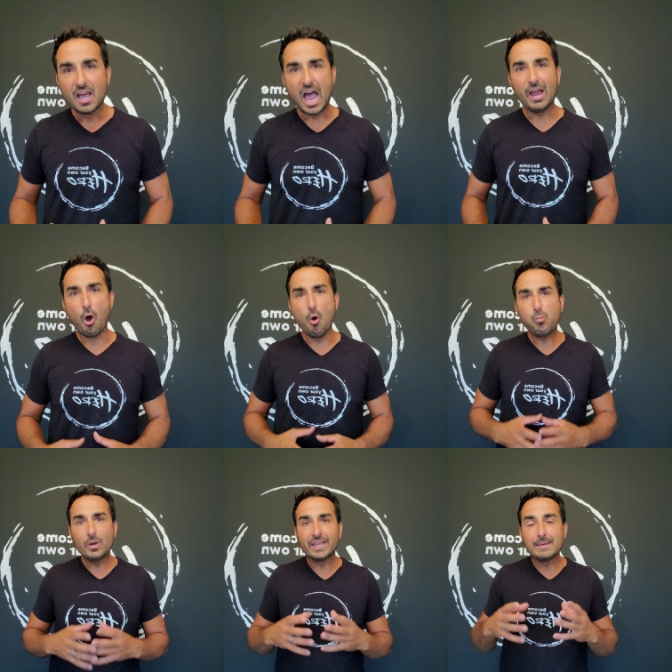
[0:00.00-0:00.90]
I
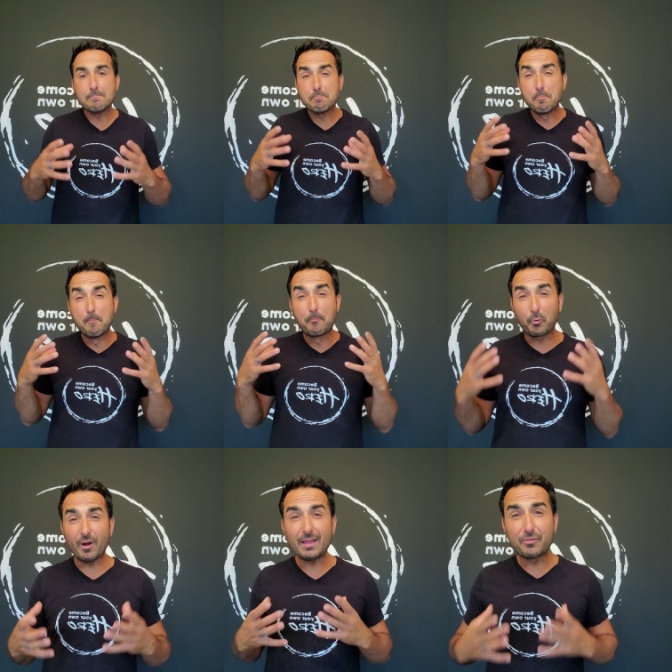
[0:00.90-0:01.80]
hope we can
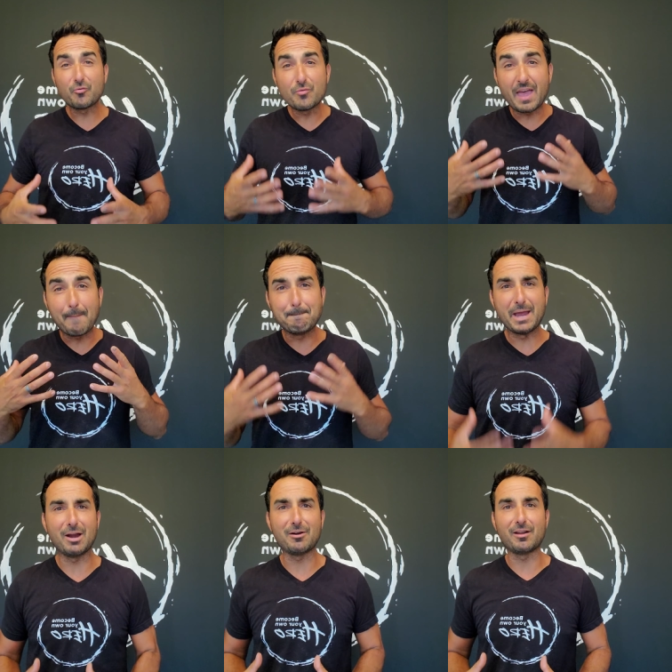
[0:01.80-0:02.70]
break through that
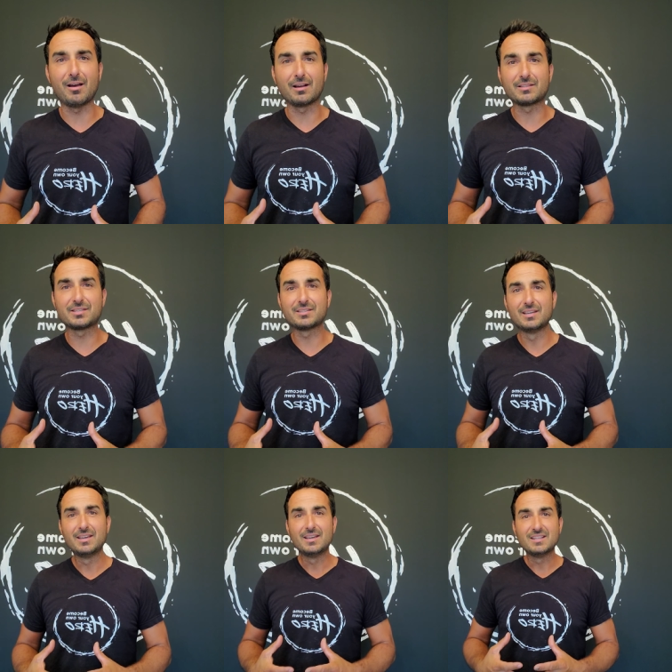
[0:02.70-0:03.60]

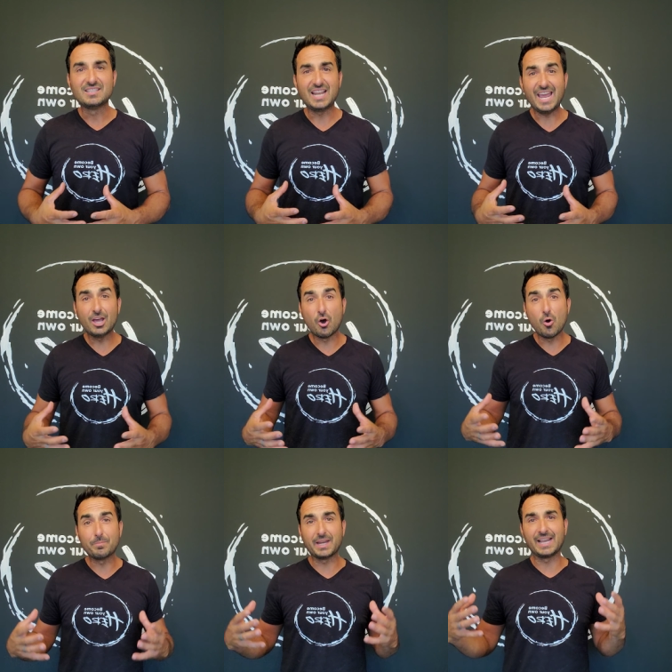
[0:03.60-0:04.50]
paradox. Today, I
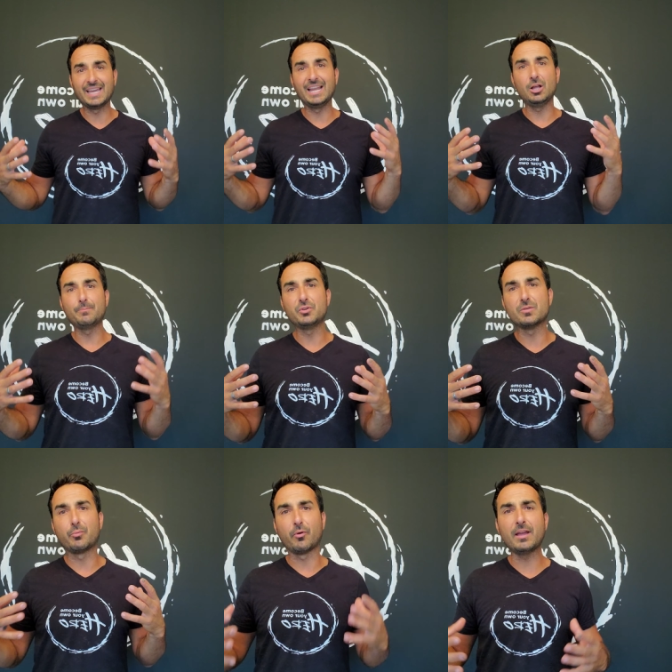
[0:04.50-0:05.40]
hope that it can help you
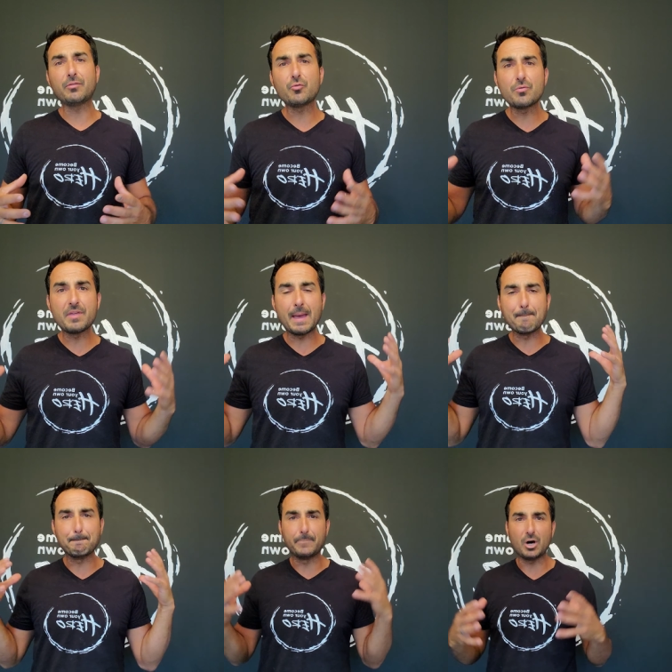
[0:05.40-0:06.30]
to break through
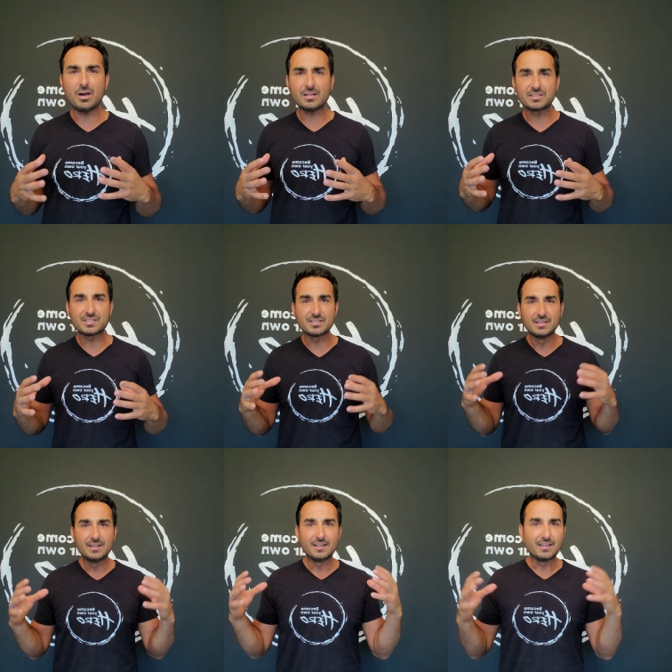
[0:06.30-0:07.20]
that
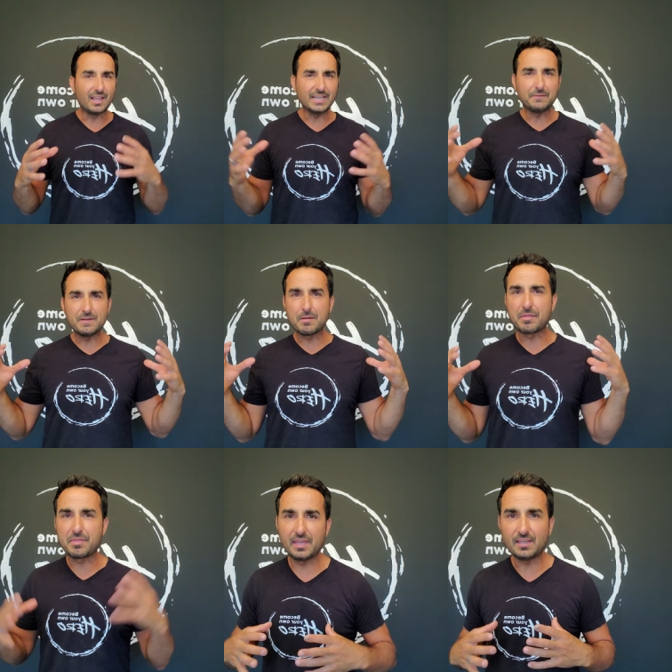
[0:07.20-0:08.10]
box life and
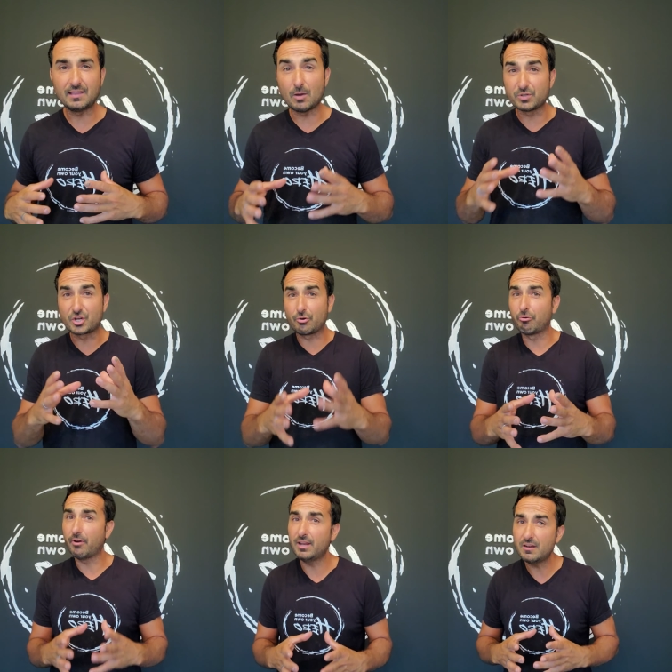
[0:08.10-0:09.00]
thinking that was
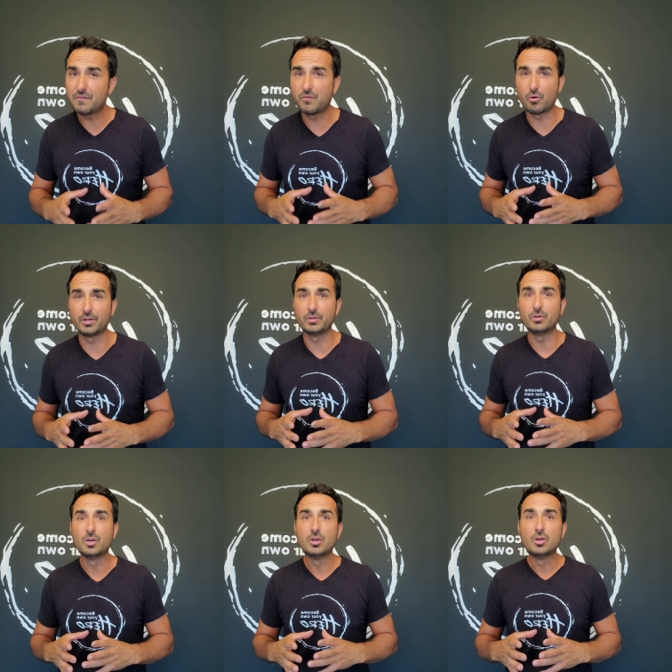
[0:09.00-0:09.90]
created for you
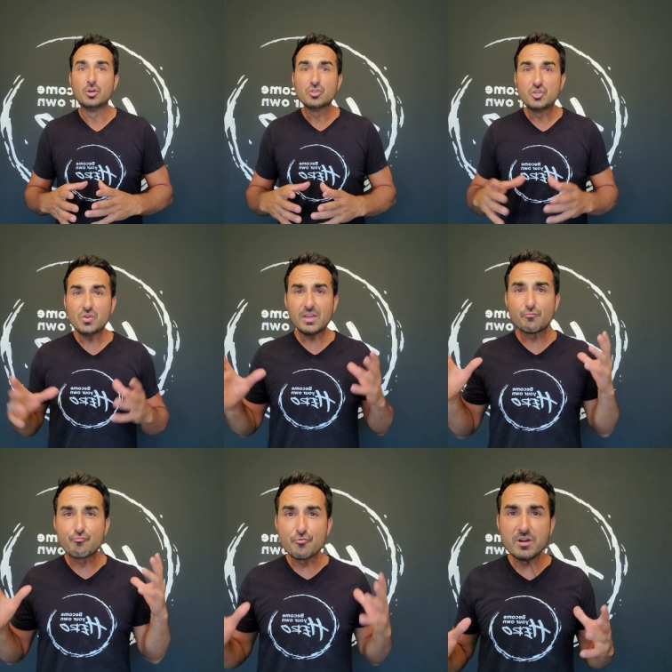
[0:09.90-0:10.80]
so you
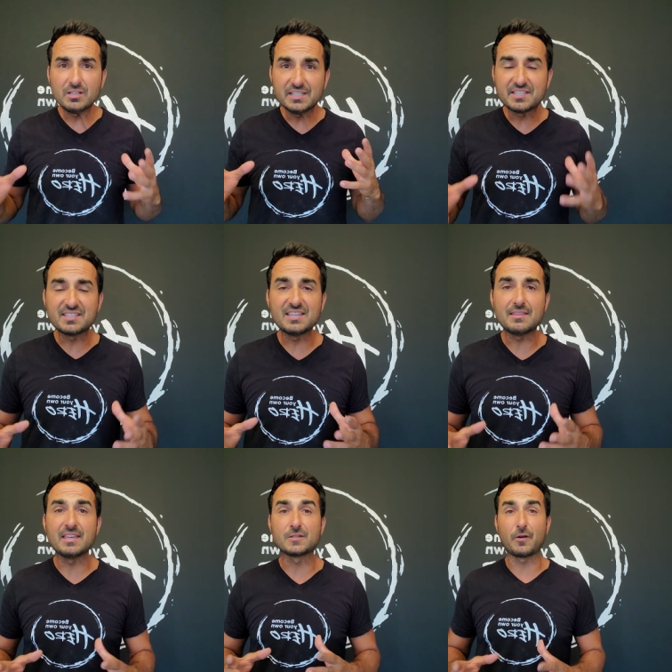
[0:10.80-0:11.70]
can really see
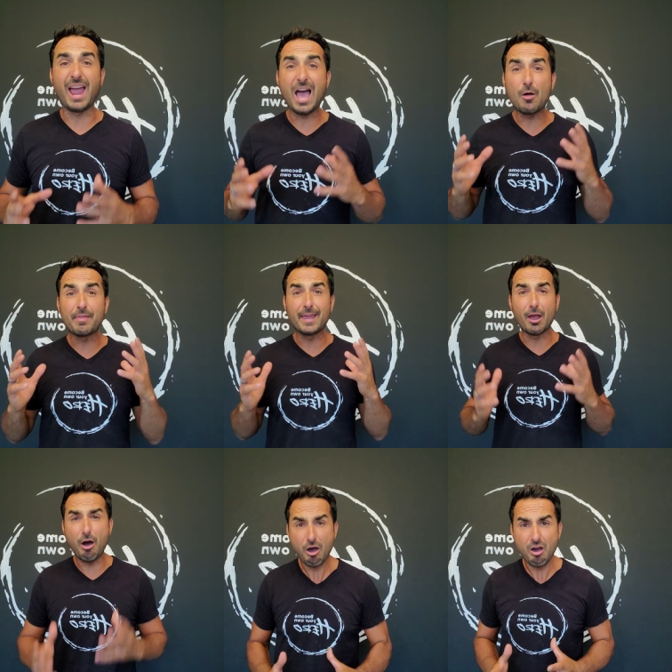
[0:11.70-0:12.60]
things for how
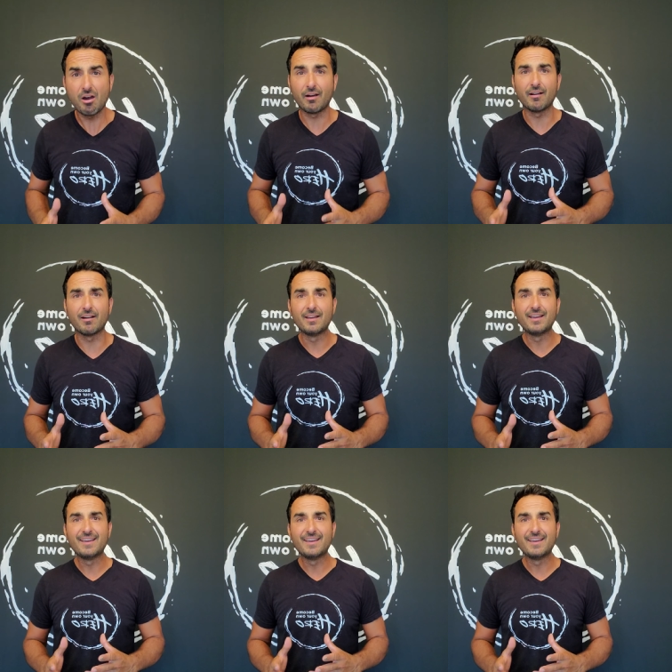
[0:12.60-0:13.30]
they are